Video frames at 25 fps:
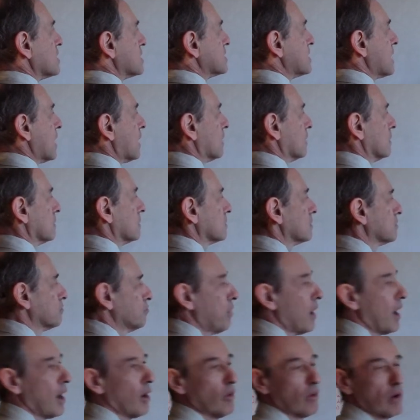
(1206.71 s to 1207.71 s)
second
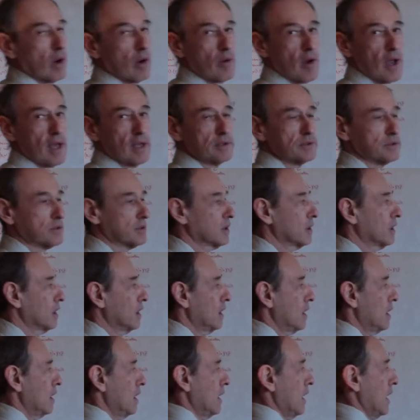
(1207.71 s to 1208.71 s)
power, right?
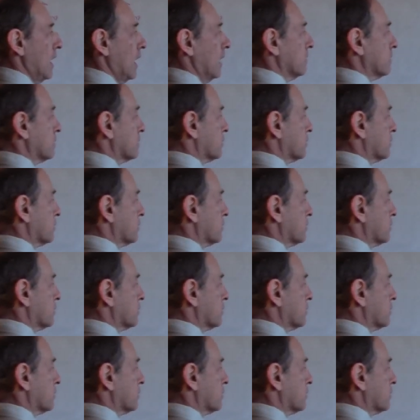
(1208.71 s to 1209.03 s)
And